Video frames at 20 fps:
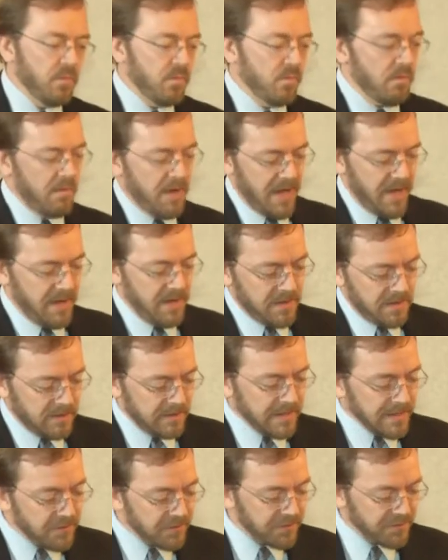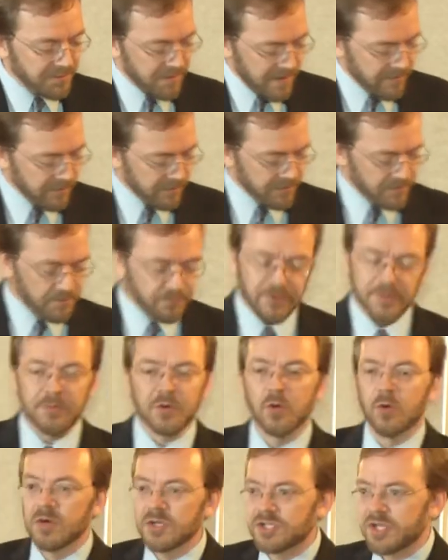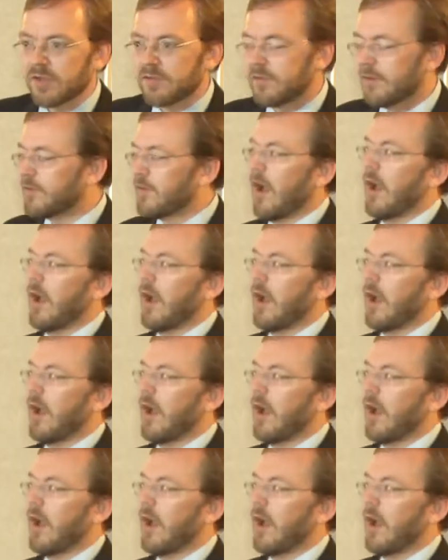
my least favorite Supreme Court Justice,